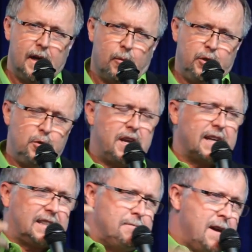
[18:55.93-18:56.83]
When you
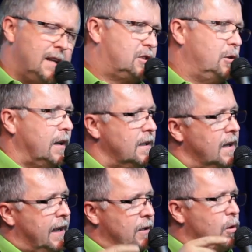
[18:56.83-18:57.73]
get committed to it
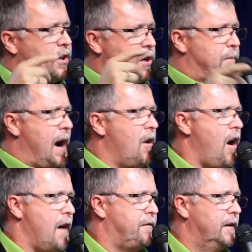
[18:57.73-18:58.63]
and you work your butt
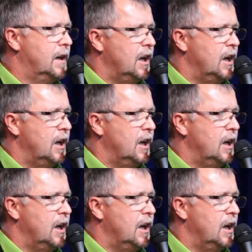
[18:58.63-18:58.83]
off,